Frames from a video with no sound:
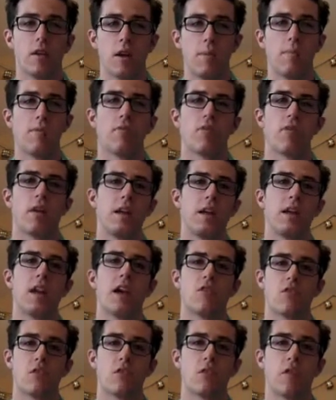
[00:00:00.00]
A type of
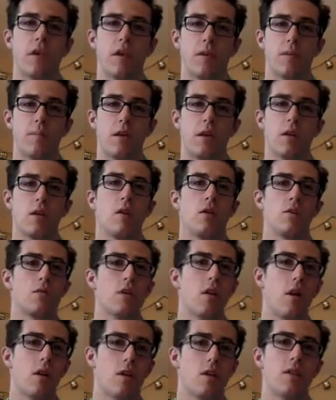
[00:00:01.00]
psychiatric therapy
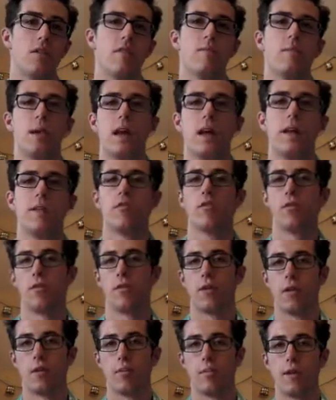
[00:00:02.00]
called cognitive
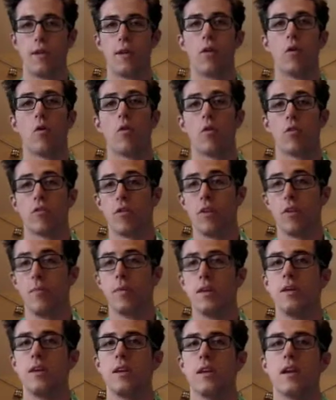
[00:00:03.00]
behavioral therapy, or
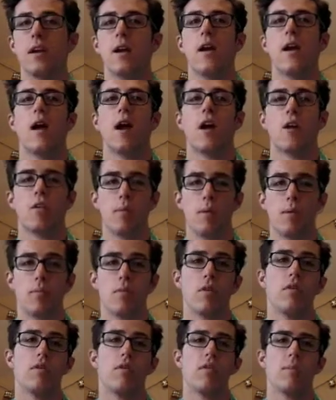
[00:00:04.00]
CBT, has
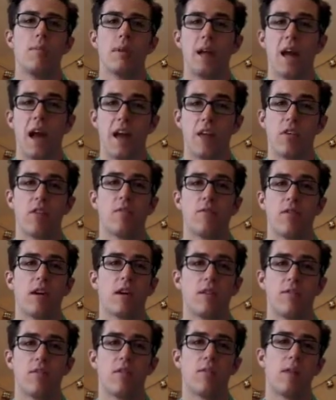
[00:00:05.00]
been proven to be as
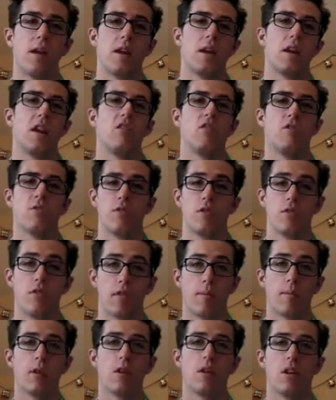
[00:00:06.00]
effective as medication for
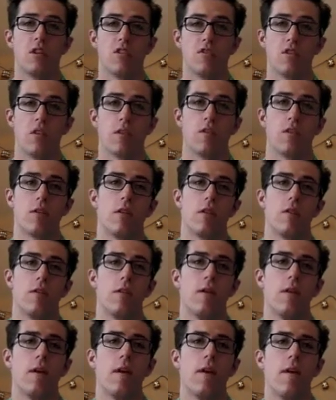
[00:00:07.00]
some conditions.
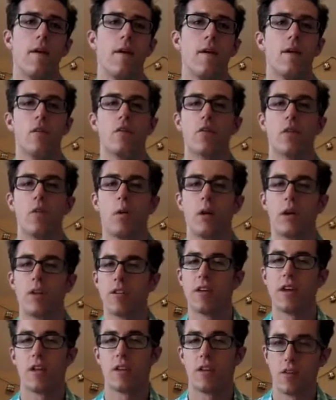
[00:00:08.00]
So
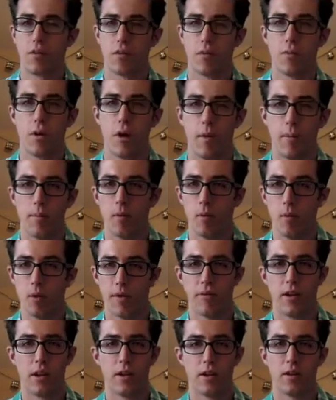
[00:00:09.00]
what exactly is the problem
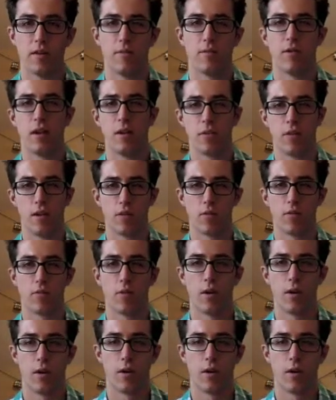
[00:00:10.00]
that we have identified thus